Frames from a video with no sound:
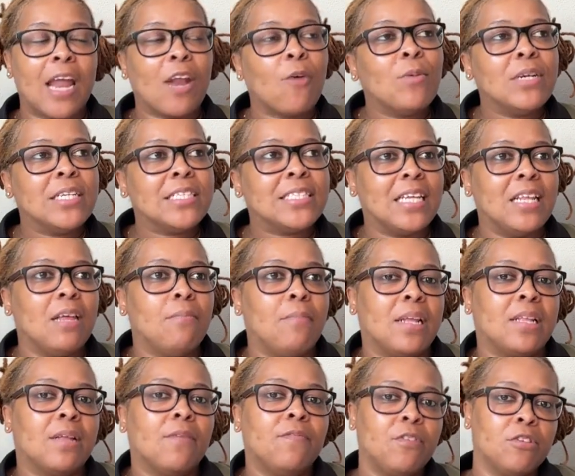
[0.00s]
I don't want to say that
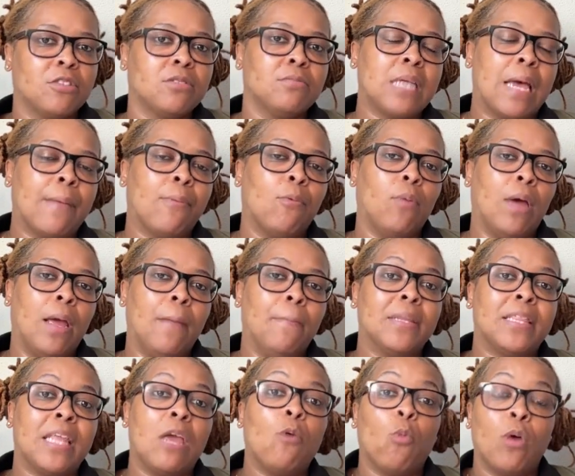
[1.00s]
make them feel some type of way,
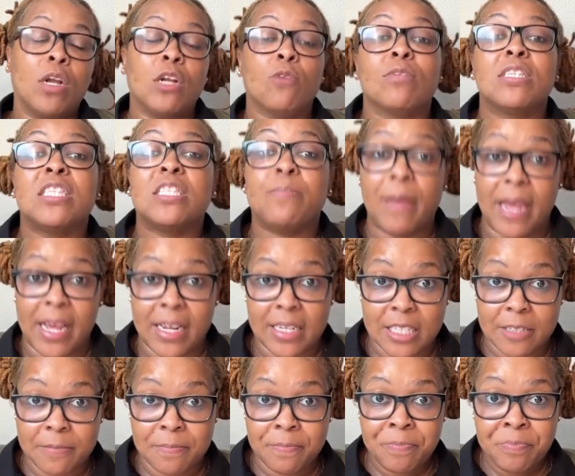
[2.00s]
but they wanted
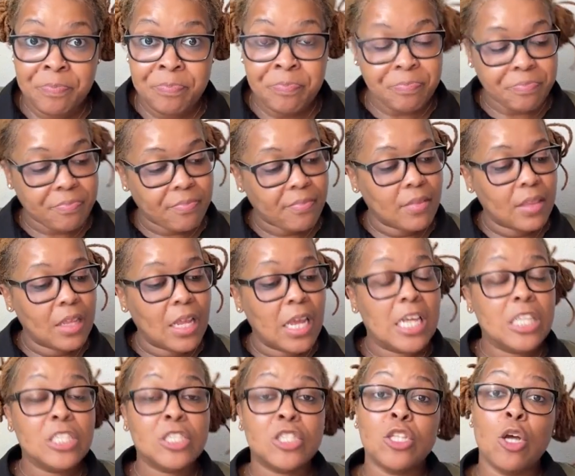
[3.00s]
respect.
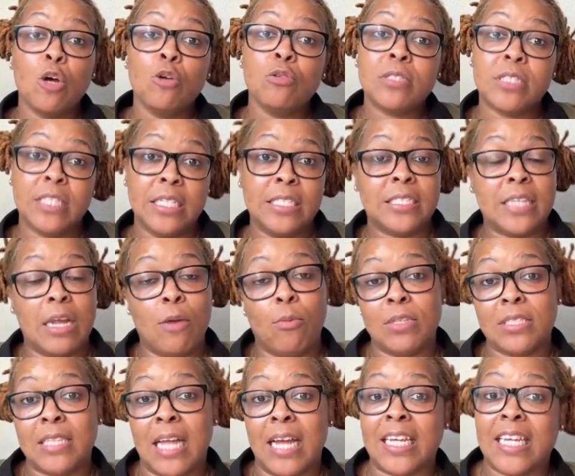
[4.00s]
And so since they
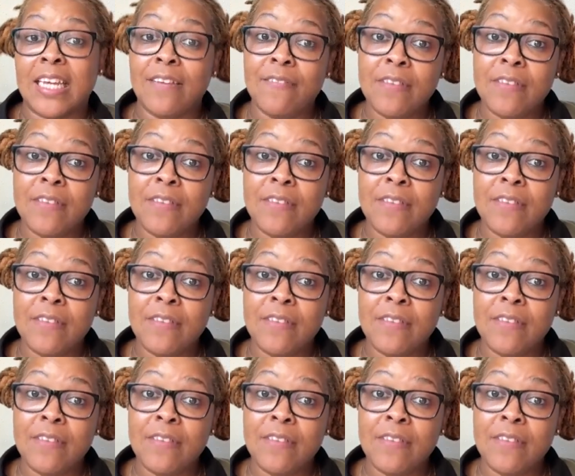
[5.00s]
was not